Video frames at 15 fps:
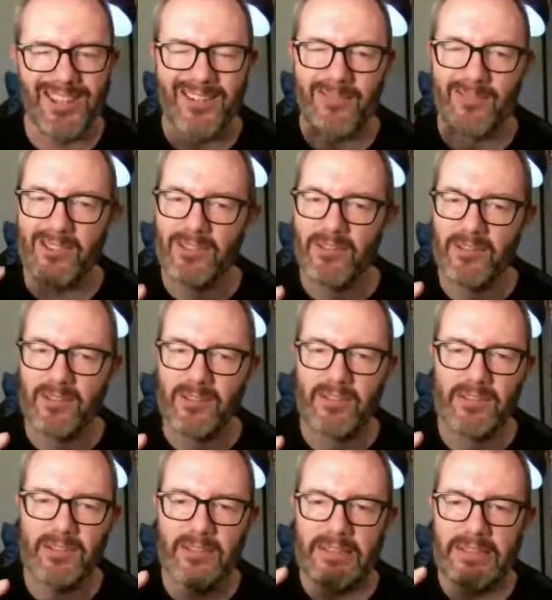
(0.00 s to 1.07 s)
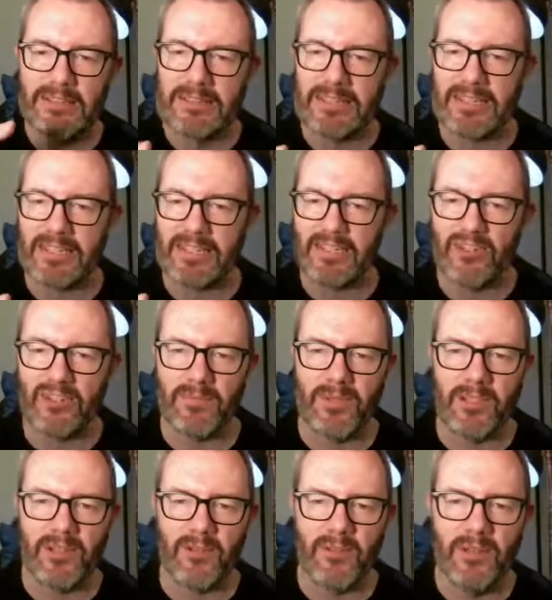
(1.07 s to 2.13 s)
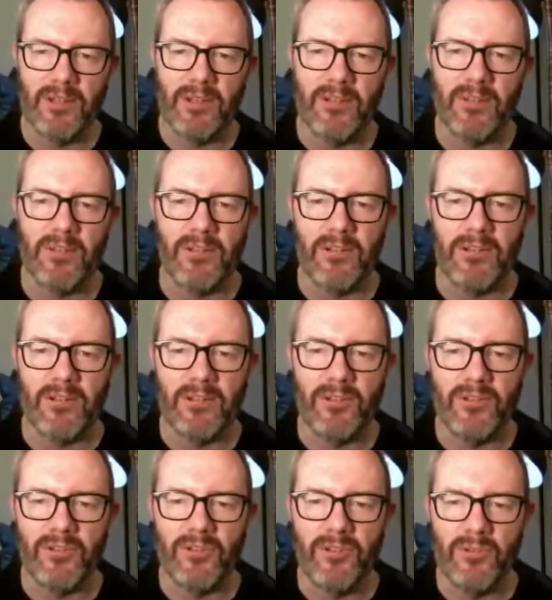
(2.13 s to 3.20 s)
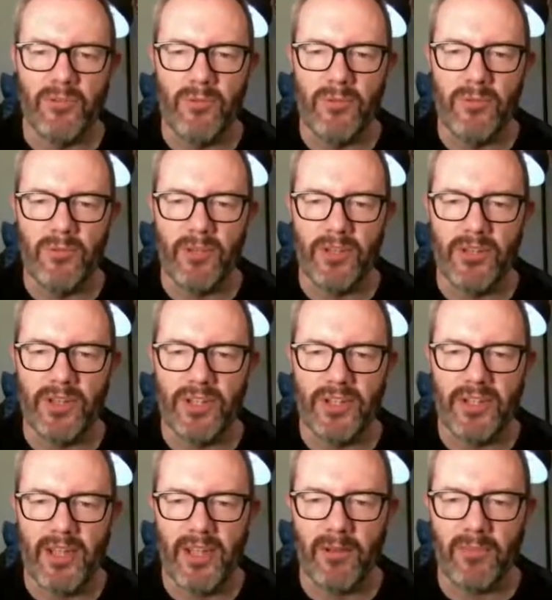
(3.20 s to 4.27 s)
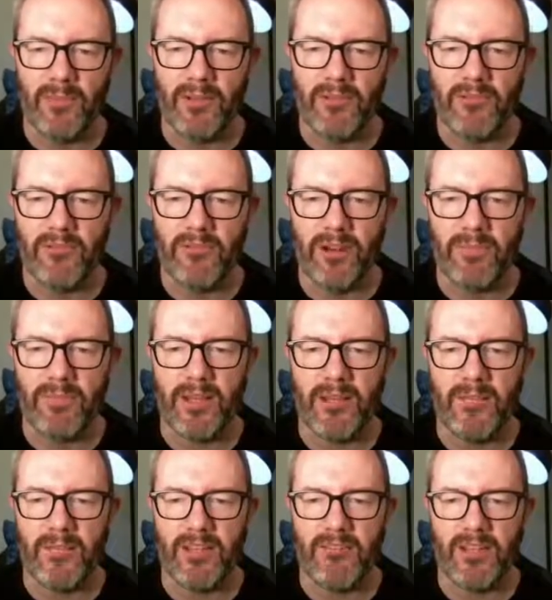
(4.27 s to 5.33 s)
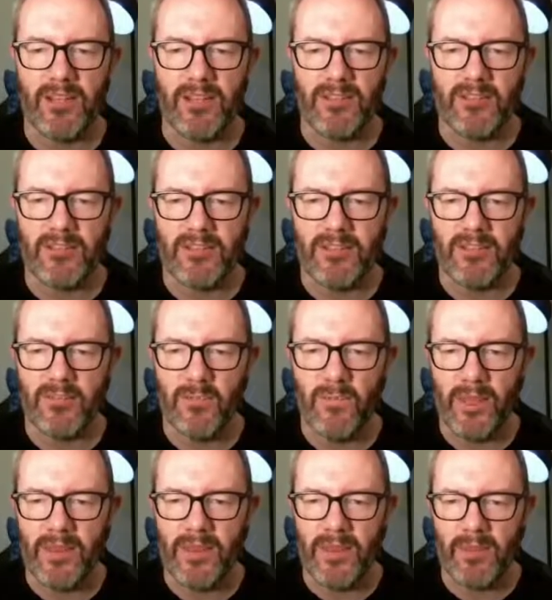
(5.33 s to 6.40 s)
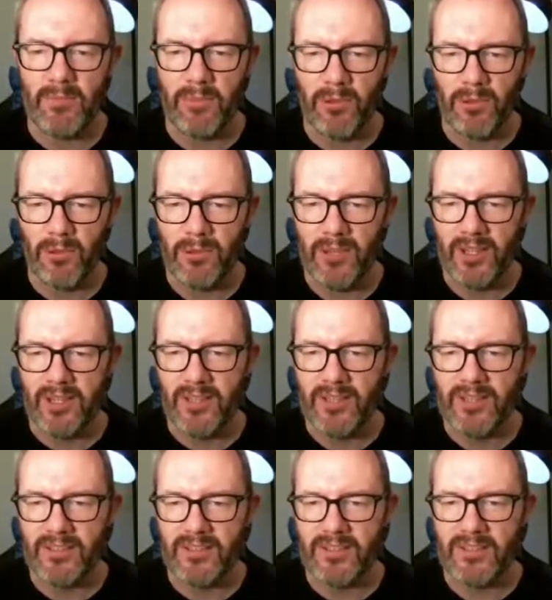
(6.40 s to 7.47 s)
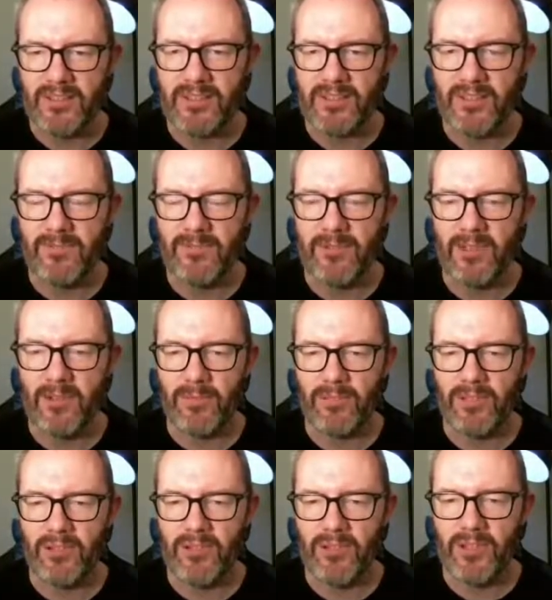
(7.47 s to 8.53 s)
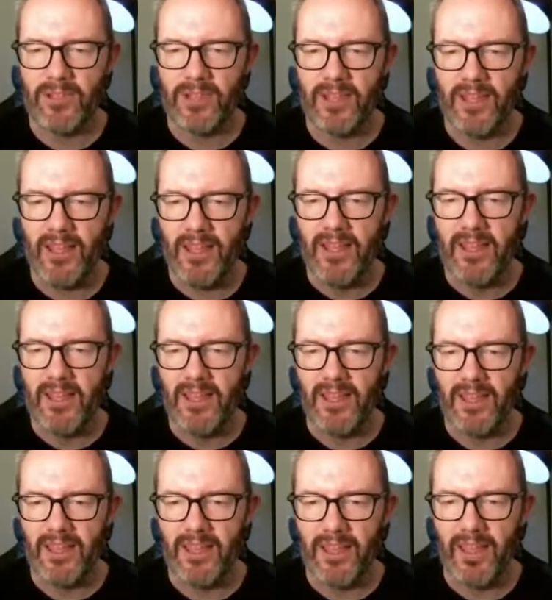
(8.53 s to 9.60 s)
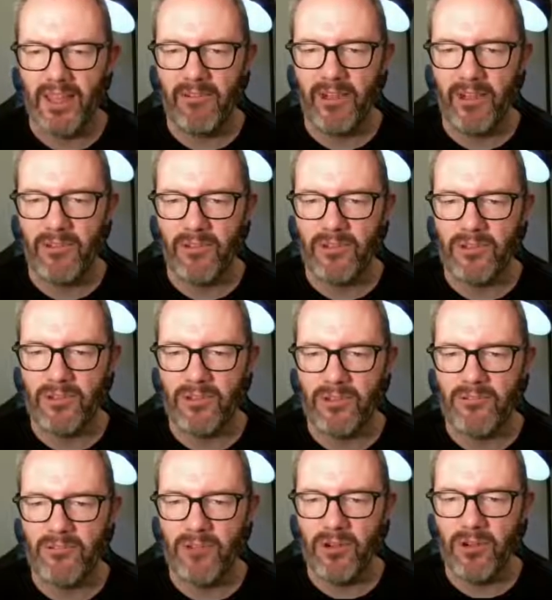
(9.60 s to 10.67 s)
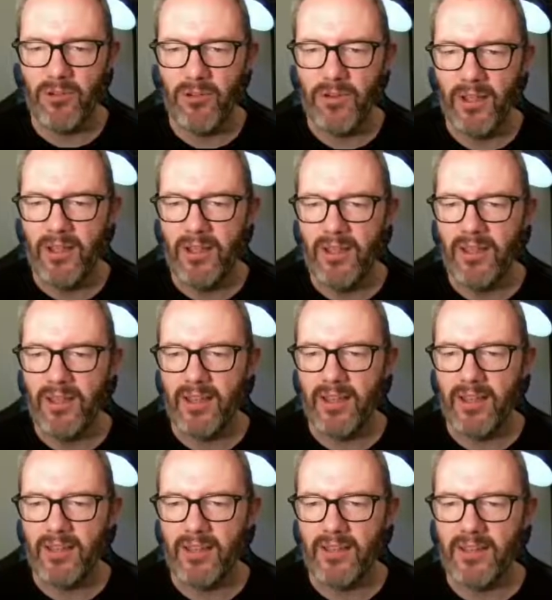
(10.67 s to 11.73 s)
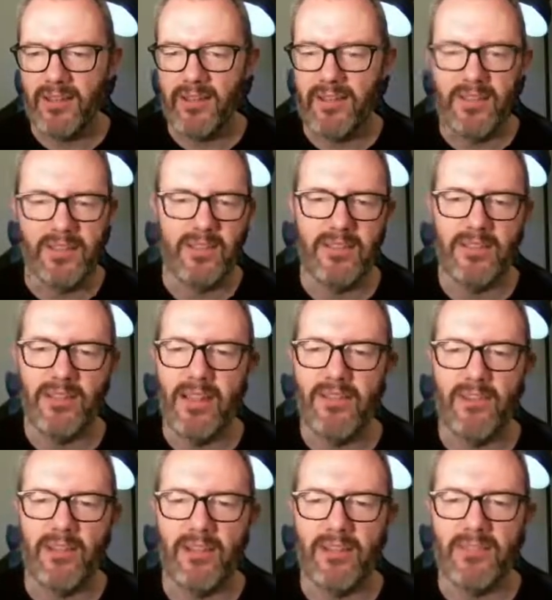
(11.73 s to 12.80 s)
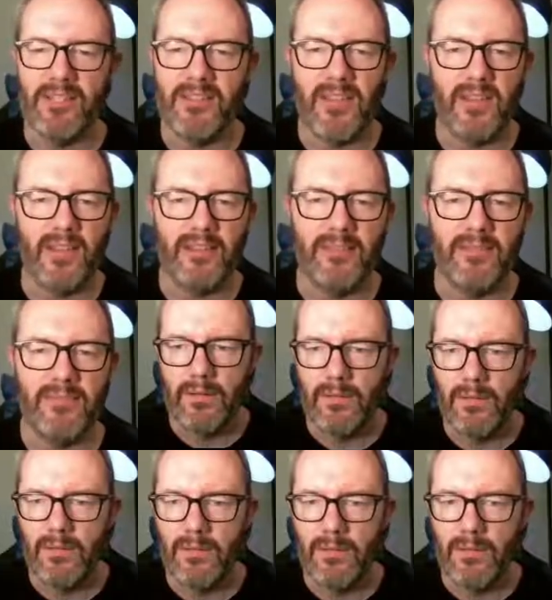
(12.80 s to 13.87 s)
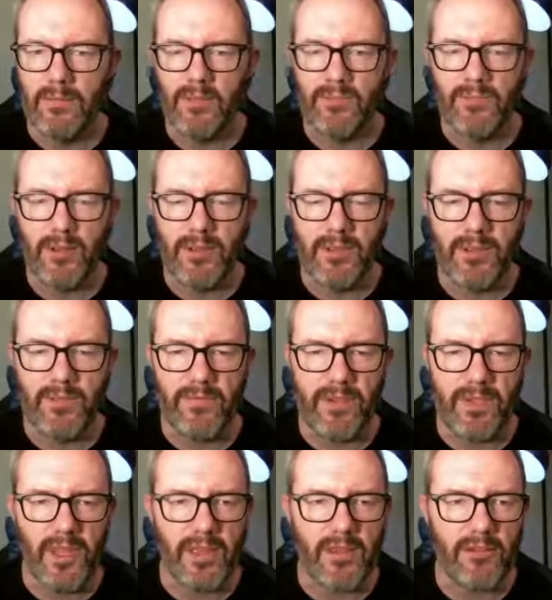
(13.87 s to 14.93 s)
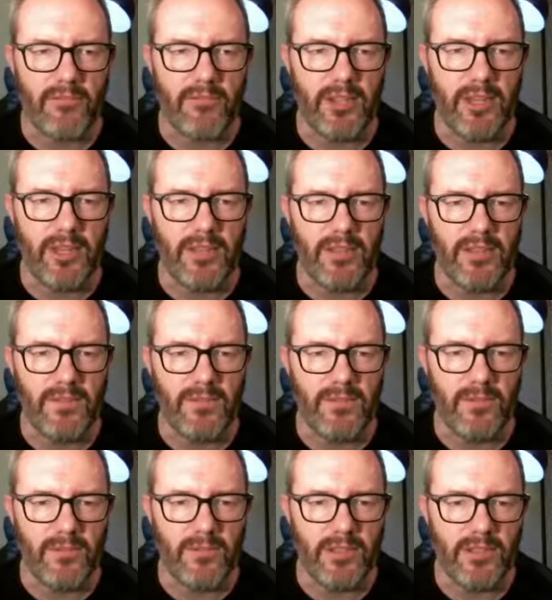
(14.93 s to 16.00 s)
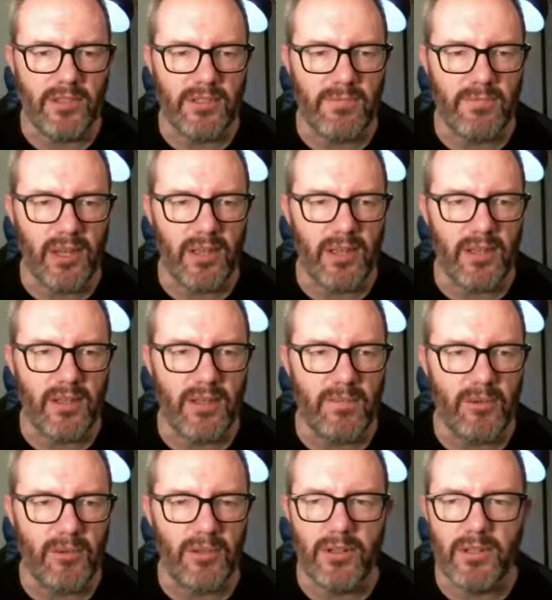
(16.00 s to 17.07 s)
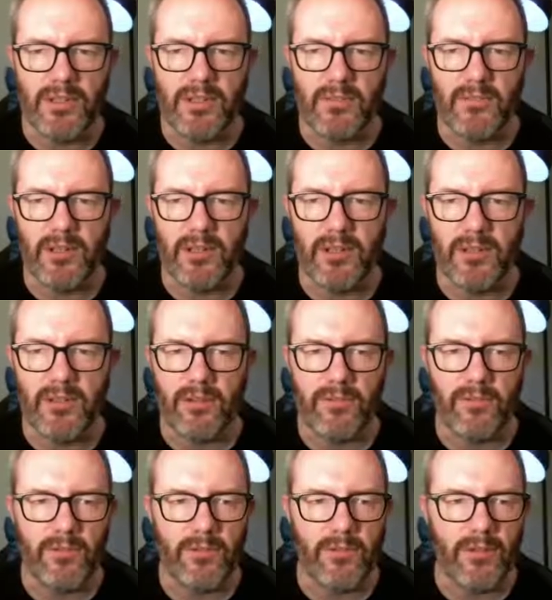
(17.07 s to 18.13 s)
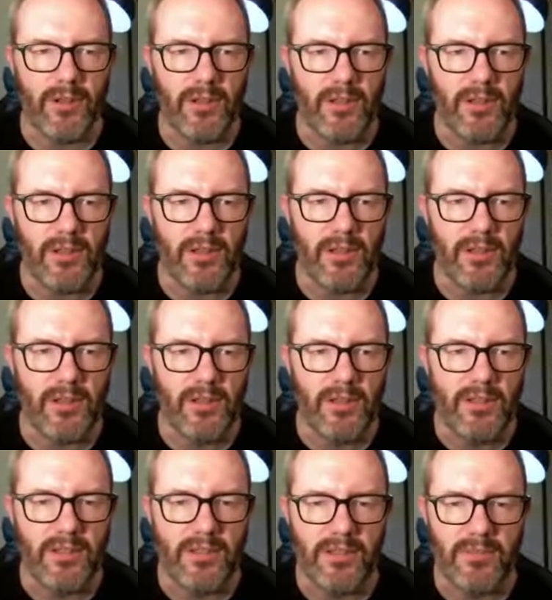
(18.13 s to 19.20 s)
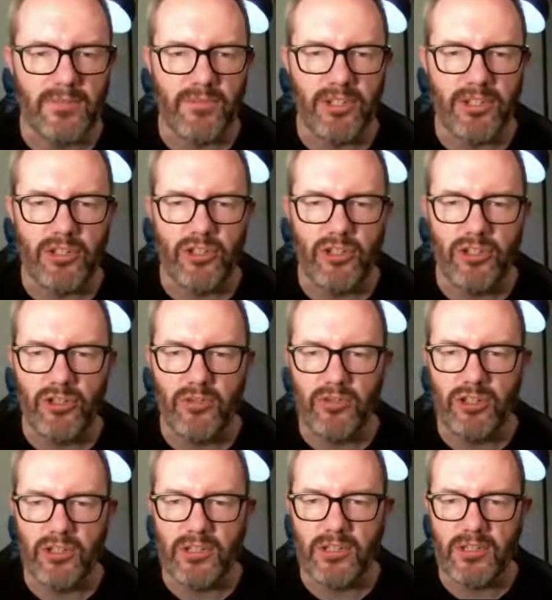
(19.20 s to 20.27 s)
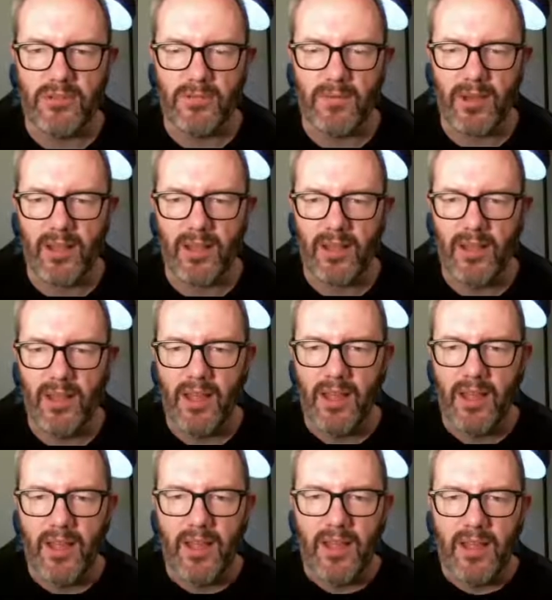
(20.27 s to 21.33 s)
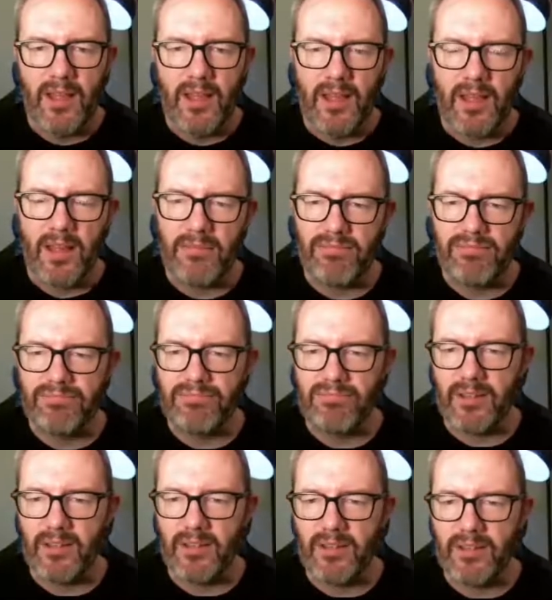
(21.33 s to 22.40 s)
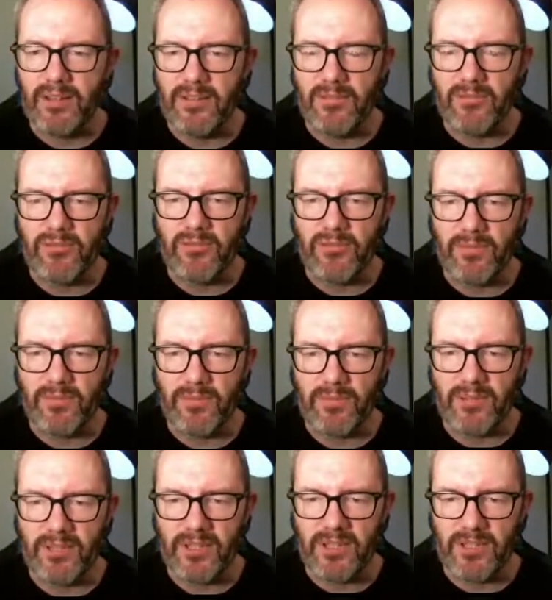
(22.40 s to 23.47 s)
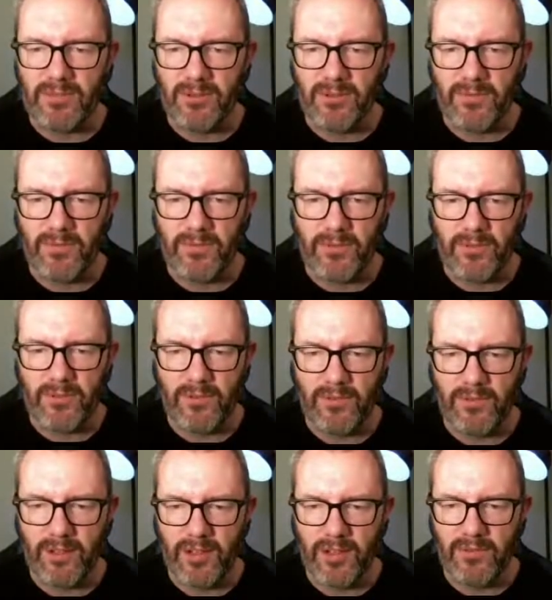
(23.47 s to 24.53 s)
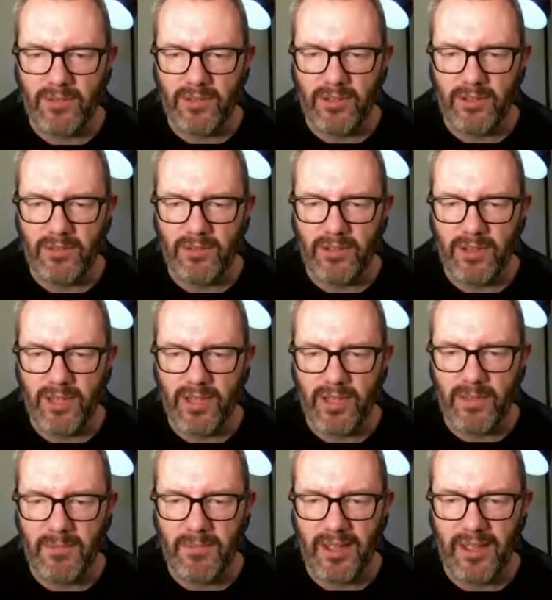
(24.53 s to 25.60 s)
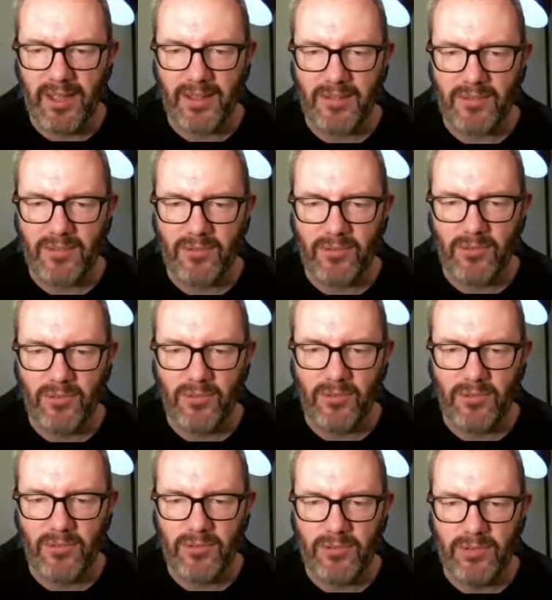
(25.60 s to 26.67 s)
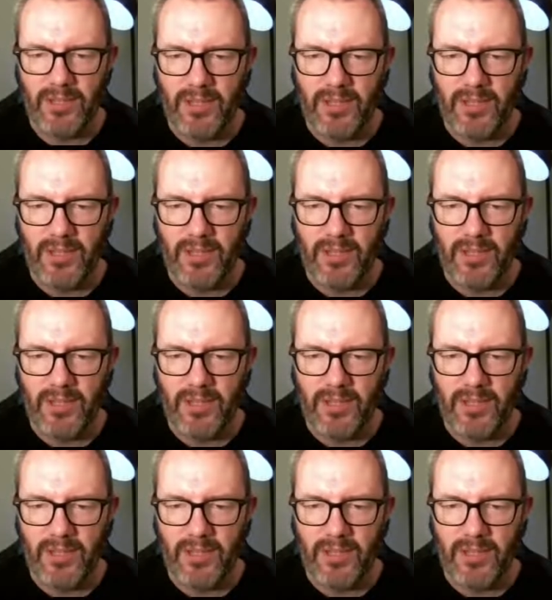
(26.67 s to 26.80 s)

We still got to catch up, though. We're at 2-1 down, but great play by Reguilson to win that ball. He just sniffed the opportunity, and then Carrillo was through, and he's never going to miss that. Right, we'll try a bit of get creative to inspire the boys, and we're going to look for another substitution as well. Arlindo's dropped to a 6.4, not having a good game at all.